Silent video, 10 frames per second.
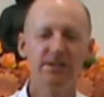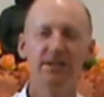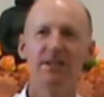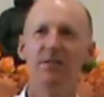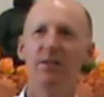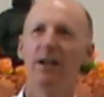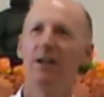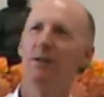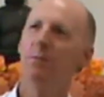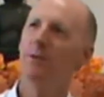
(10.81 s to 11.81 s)
to
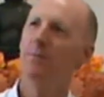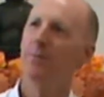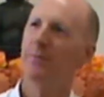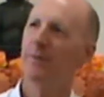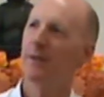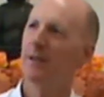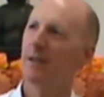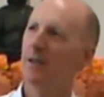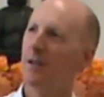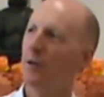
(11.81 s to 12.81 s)
develop,
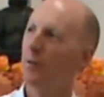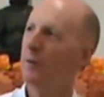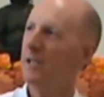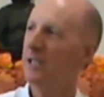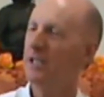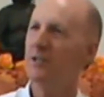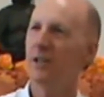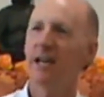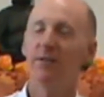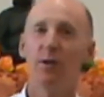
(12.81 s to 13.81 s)
we need to
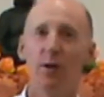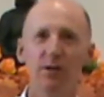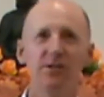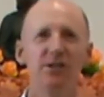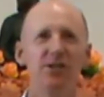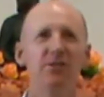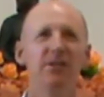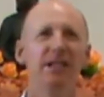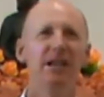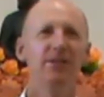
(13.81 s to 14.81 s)
have
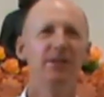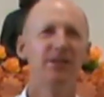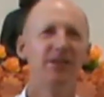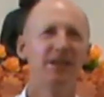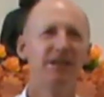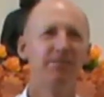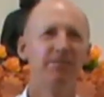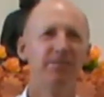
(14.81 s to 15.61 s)
continuity over time.